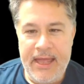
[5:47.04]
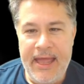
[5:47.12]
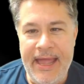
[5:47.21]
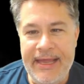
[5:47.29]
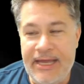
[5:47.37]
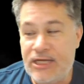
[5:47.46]

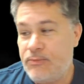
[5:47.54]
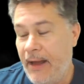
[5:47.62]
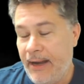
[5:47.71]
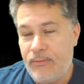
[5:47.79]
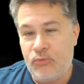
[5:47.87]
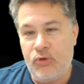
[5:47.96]
And guess
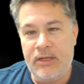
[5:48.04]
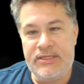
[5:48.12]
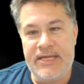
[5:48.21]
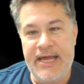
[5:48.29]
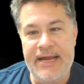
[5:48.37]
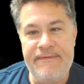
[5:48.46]
what? We're all
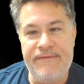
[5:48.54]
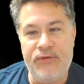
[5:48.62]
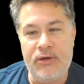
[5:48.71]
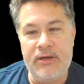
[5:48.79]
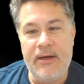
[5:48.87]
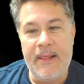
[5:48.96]
tied
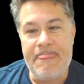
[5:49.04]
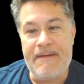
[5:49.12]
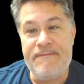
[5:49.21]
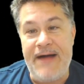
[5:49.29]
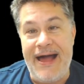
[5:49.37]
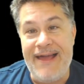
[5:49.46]
for
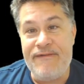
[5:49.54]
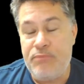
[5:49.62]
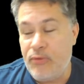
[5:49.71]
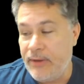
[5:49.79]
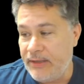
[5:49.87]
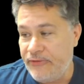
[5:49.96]
5
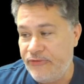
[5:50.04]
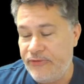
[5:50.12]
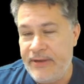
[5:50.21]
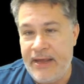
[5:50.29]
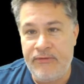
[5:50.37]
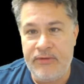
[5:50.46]
points.
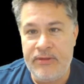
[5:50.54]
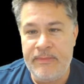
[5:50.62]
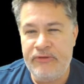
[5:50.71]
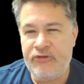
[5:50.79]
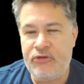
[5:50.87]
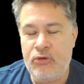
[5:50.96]
Now, let me
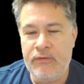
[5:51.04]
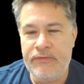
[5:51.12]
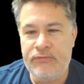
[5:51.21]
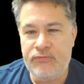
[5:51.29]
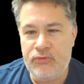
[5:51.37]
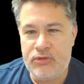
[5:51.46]
just go over the
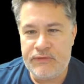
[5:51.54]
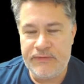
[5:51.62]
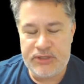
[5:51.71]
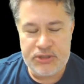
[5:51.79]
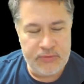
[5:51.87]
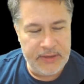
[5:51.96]
rules for the
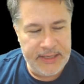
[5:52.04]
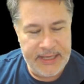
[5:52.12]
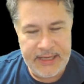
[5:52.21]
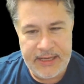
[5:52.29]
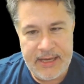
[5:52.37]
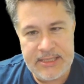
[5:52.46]
scoring
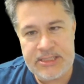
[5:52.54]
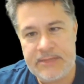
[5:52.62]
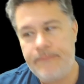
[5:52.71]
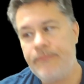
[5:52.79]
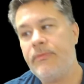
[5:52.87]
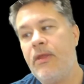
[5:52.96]
again, guys.
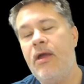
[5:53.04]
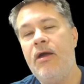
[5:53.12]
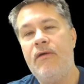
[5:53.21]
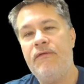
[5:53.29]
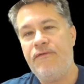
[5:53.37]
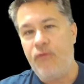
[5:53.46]

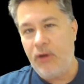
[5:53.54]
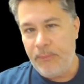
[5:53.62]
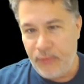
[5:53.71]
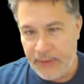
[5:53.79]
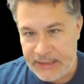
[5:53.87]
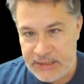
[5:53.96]
4
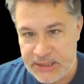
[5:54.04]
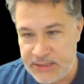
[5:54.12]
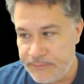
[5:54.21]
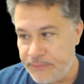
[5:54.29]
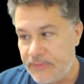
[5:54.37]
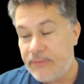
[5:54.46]
points
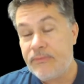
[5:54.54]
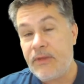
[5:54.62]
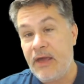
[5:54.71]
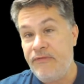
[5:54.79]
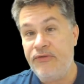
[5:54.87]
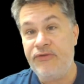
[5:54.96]

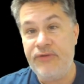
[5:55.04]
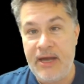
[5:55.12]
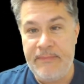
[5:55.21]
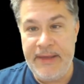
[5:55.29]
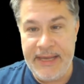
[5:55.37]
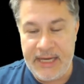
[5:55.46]
if you do not
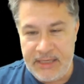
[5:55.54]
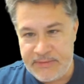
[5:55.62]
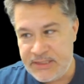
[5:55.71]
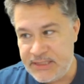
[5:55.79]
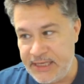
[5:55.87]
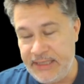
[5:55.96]
make any
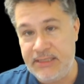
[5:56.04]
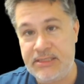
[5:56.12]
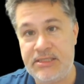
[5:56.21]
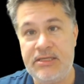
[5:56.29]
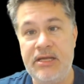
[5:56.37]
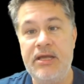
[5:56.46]

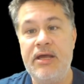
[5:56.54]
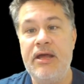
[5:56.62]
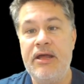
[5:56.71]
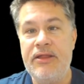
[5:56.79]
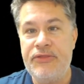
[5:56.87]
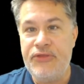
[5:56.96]
mistakes.
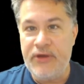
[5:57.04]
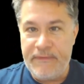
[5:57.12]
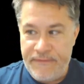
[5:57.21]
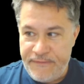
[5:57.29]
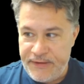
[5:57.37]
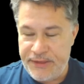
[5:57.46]
The
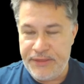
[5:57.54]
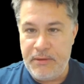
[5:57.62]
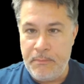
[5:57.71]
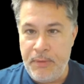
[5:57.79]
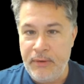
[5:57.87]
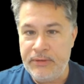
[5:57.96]
fifth
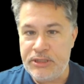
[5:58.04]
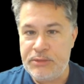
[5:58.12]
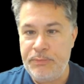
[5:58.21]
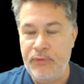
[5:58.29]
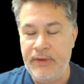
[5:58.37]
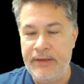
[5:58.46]
bonus
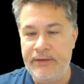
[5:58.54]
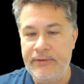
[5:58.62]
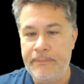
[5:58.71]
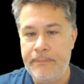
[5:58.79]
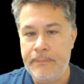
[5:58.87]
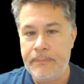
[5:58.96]
point
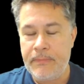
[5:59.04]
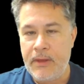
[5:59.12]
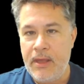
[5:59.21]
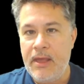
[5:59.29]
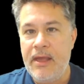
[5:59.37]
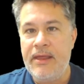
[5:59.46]

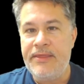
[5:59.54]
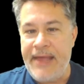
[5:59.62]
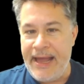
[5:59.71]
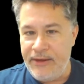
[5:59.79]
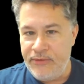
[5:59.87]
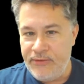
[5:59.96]

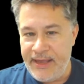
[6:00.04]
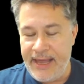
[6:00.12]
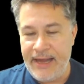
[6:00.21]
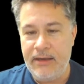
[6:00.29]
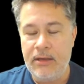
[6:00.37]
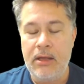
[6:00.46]
that you
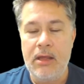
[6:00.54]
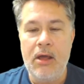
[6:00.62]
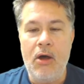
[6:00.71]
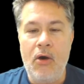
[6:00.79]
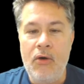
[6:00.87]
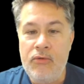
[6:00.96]
get
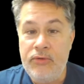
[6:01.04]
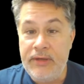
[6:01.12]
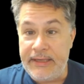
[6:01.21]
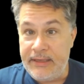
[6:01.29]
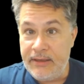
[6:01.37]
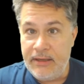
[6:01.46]

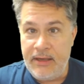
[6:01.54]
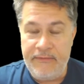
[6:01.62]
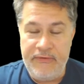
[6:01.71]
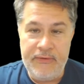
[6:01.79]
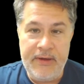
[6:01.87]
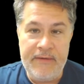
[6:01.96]
only if
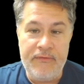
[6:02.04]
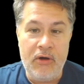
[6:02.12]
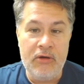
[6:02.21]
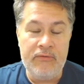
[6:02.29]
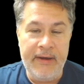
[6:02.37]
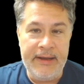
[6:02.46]
you have
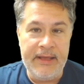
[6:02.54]
already